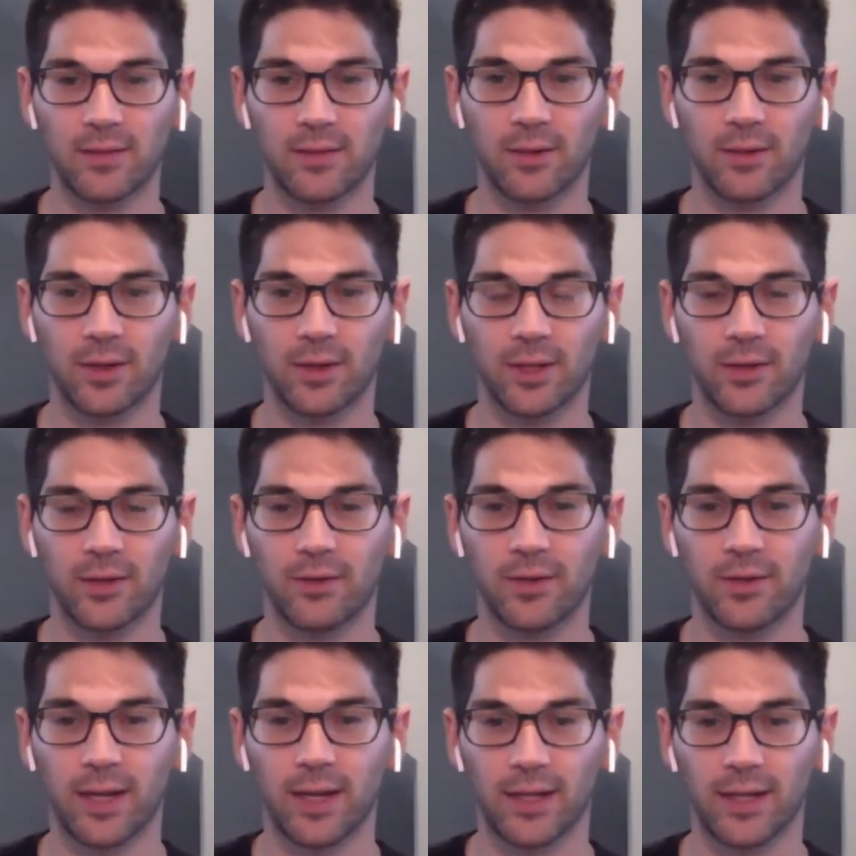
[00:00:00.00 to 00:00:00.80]
or did
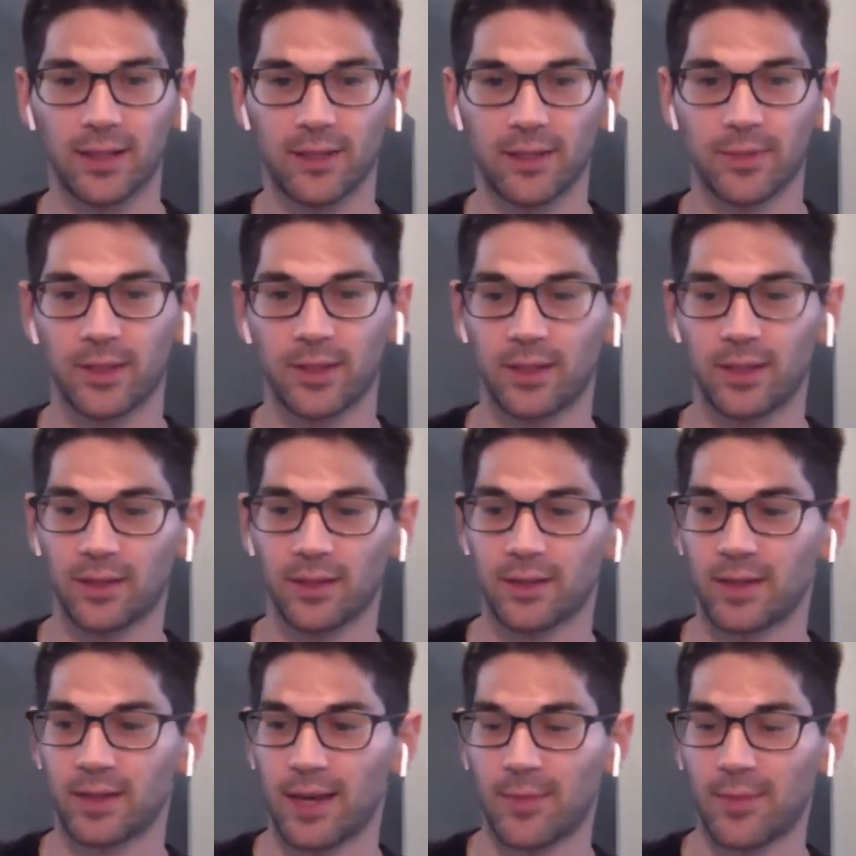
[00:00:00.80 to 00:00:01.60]
you take some in
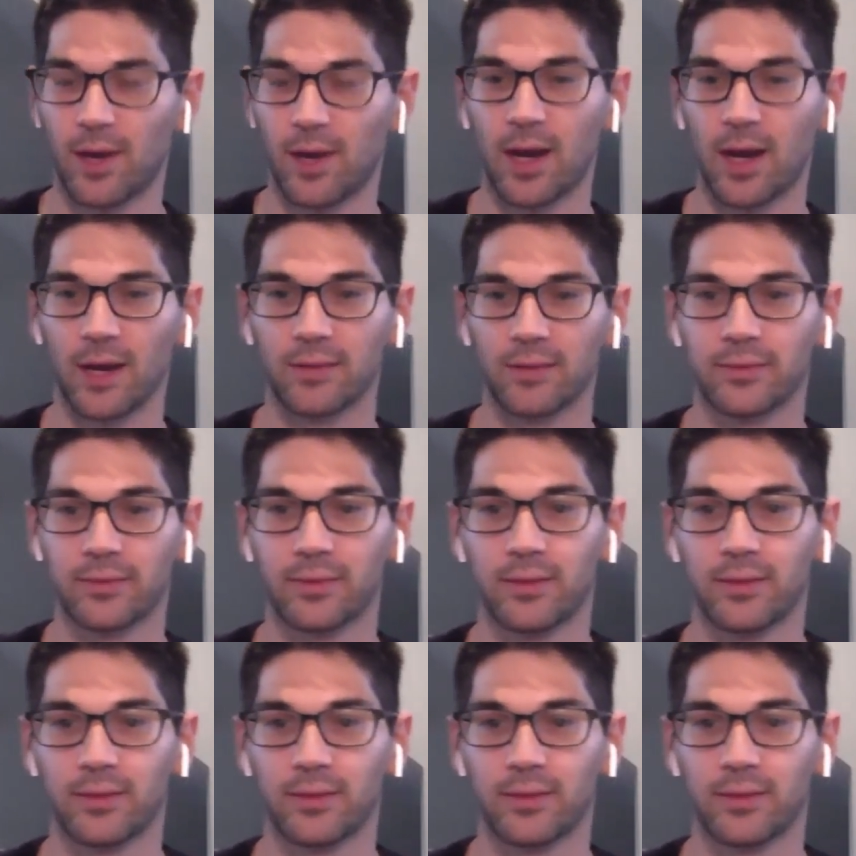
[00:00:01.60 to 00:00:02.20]
your time off?